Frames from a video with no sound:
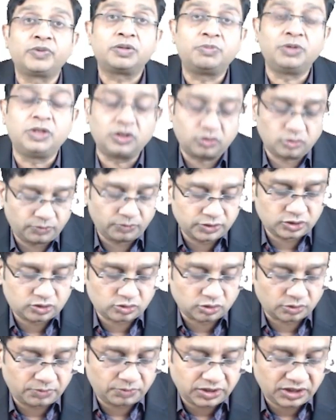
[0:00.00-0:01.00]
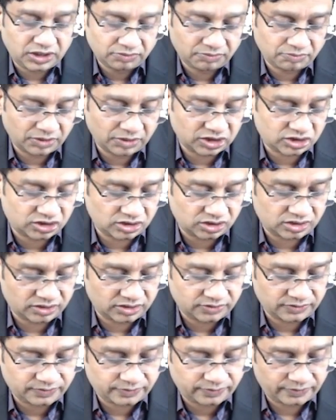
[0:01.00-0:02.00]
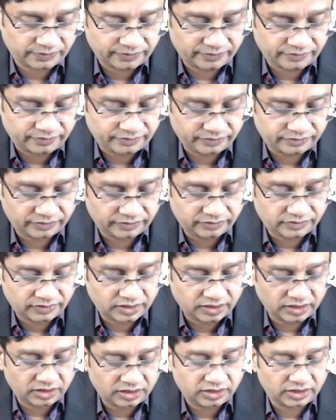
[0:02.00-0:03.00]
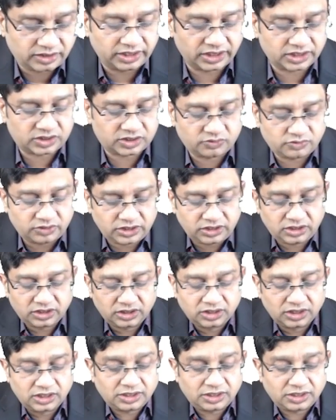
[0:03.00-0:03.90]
Bilirubin should be measured. Next one,